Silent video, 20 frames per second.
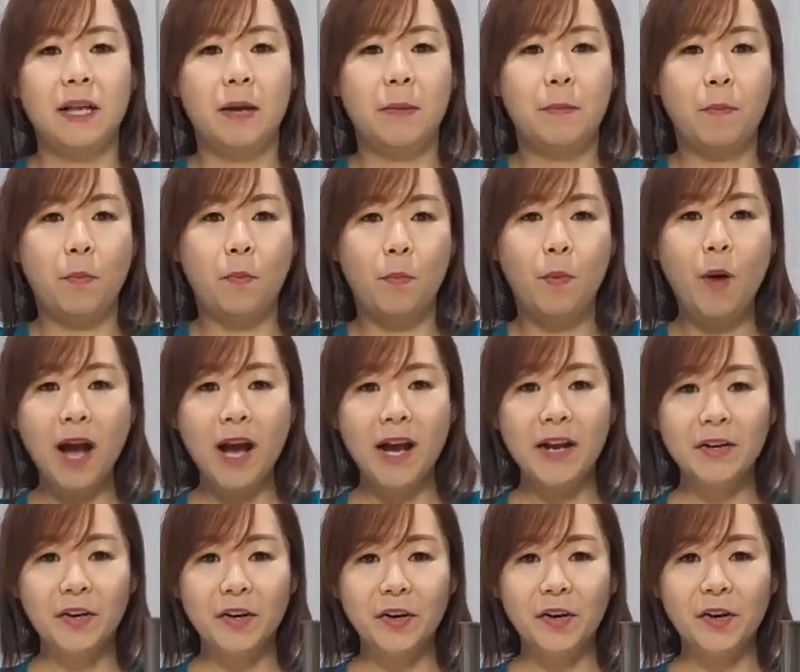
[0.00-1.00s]
some
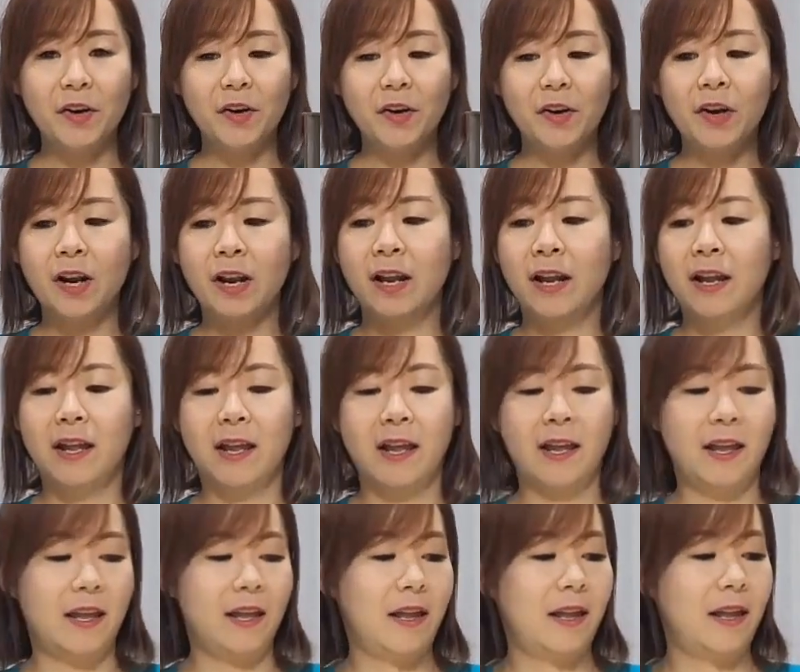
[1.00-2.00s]
water,
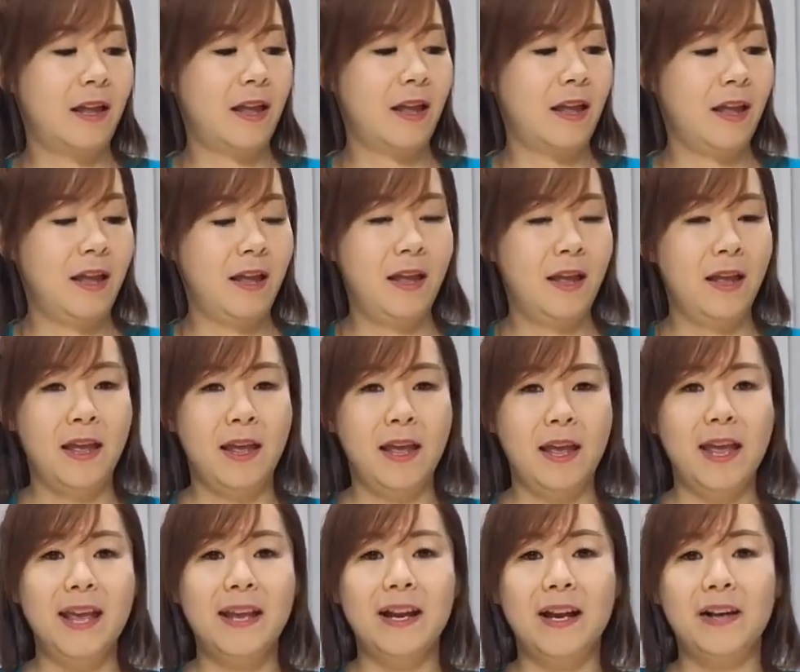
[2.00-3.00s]

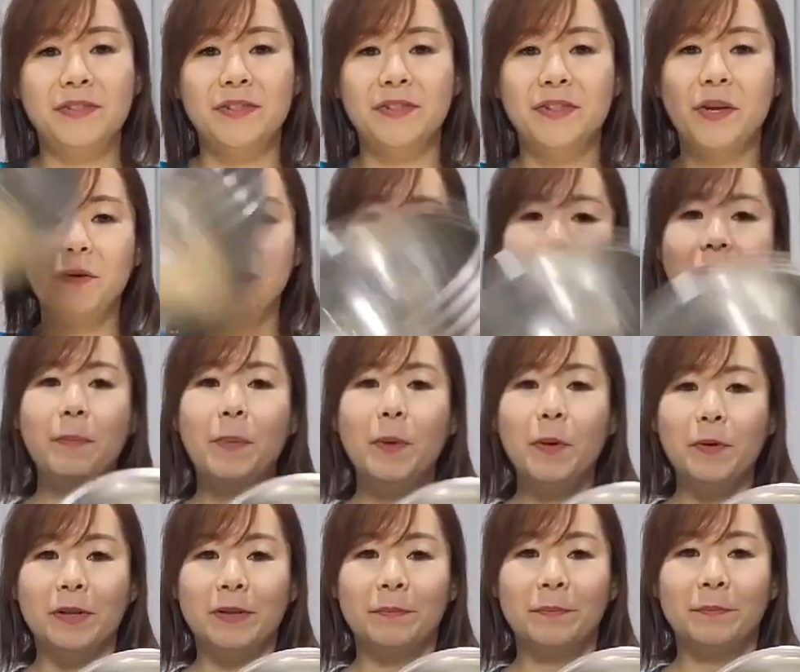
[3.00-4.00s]
and also a
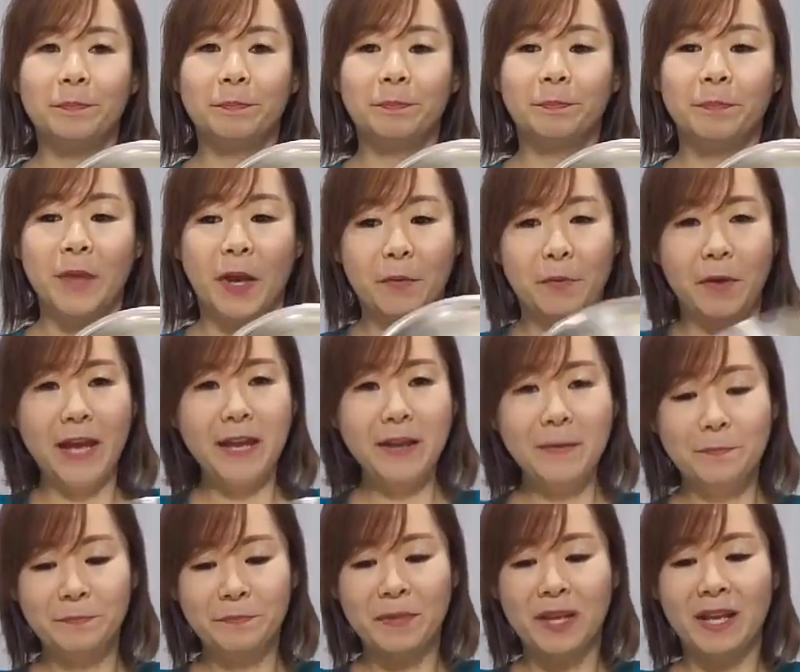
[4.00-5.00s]
bowl.
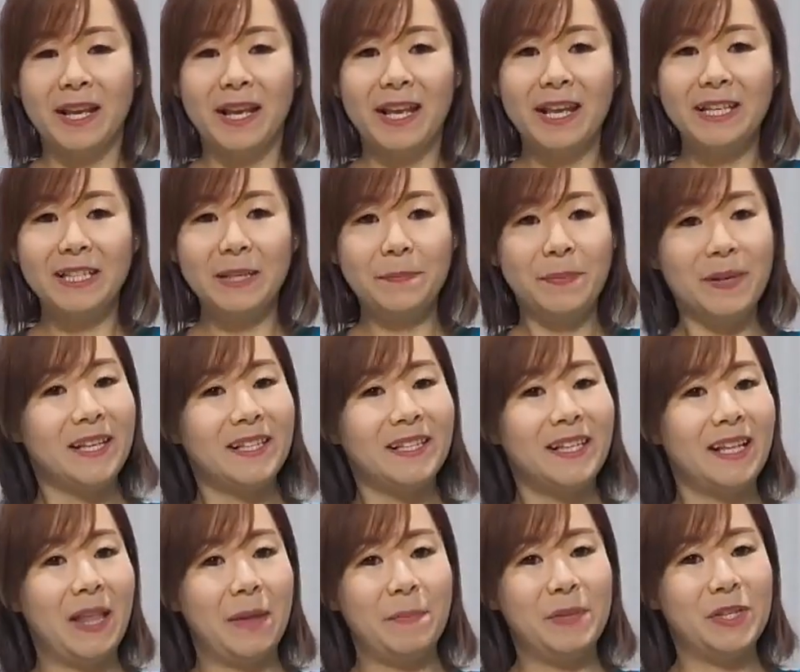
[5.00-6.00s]
Okay? Easy
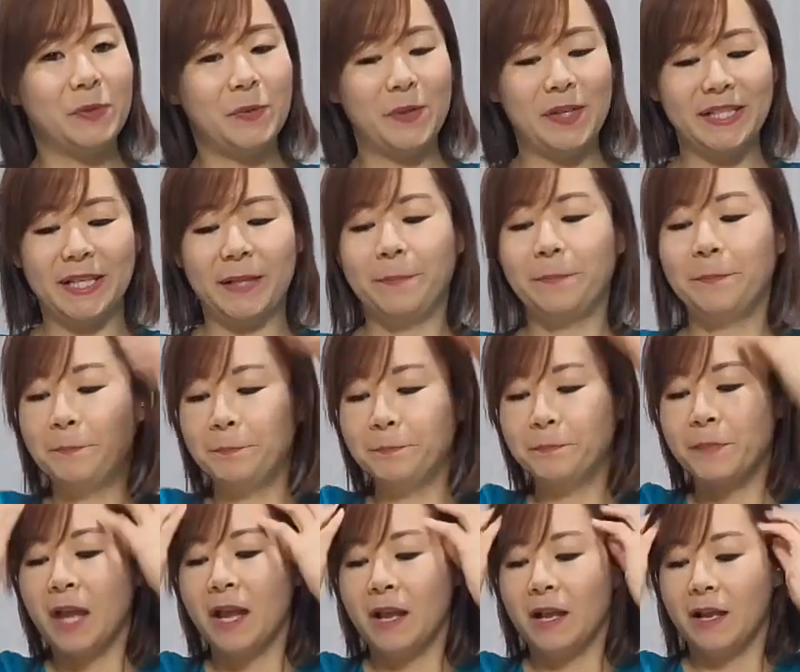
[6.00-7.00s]
peasy lemon squeezy.
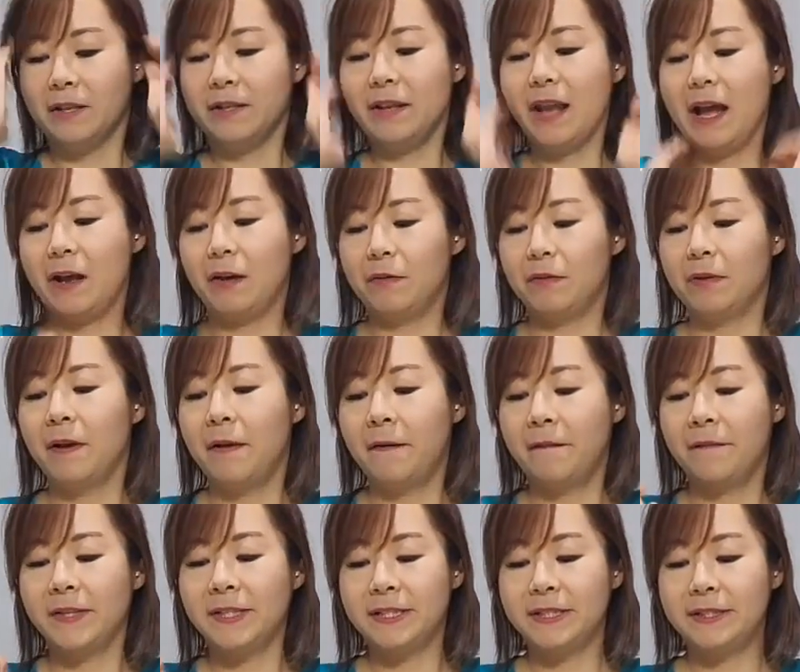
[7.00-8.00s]
Now,
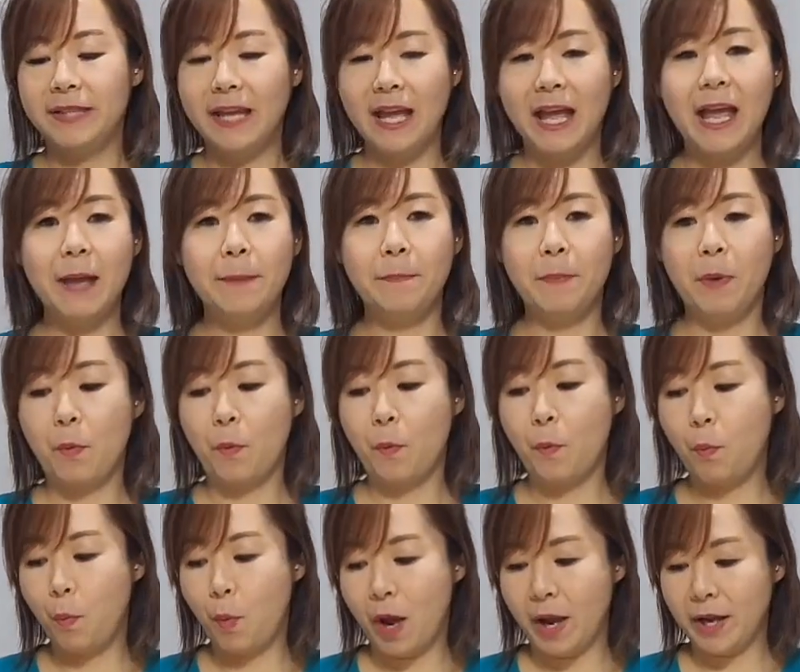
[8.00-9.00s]
step
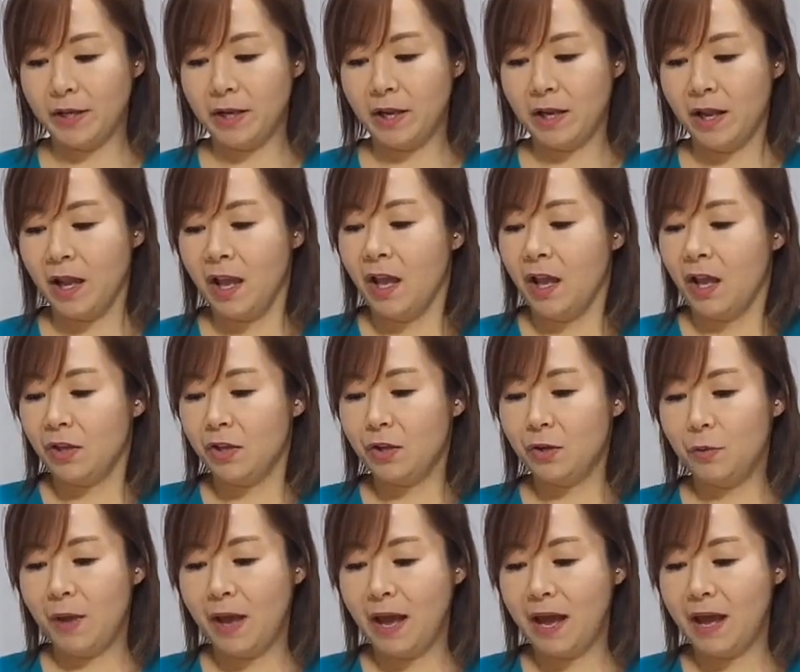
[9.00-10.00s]
1.
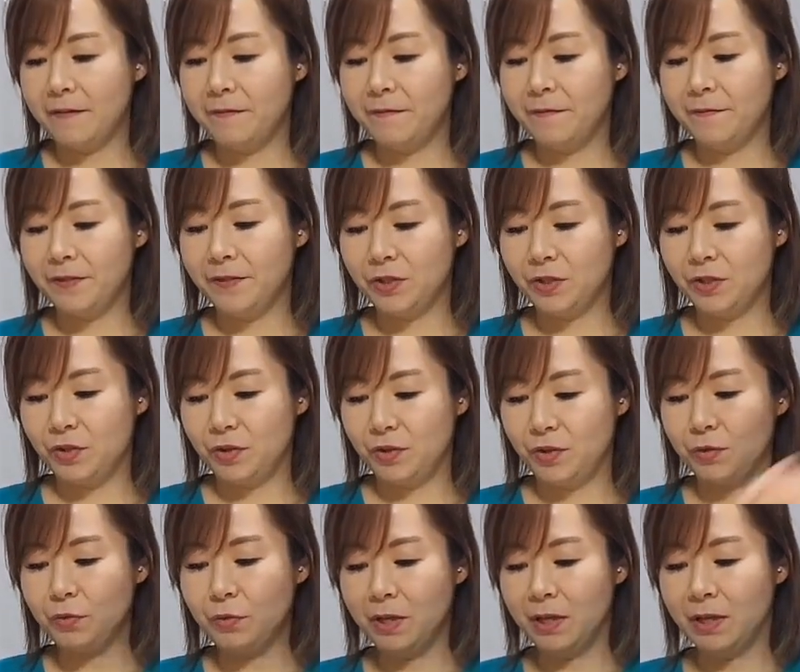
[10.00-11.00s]
You have
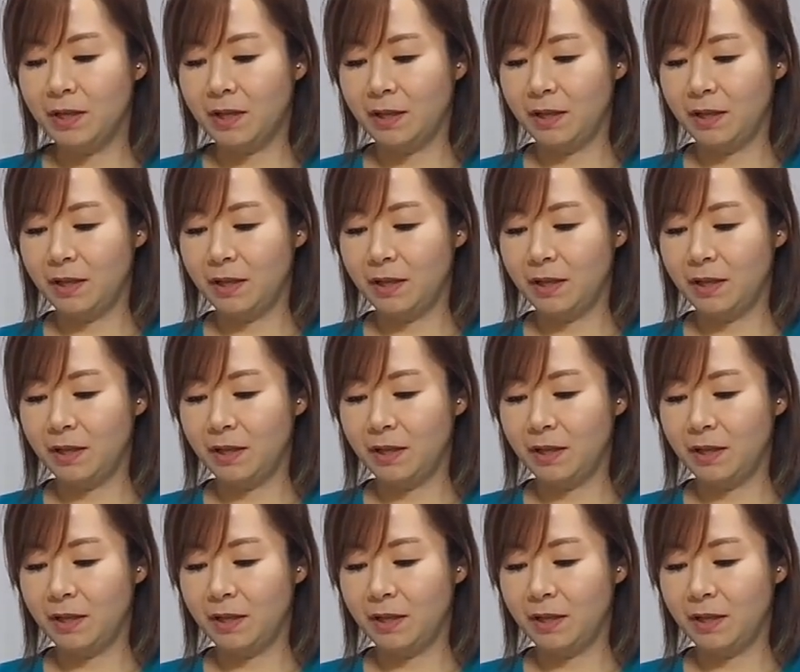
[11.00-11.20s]
to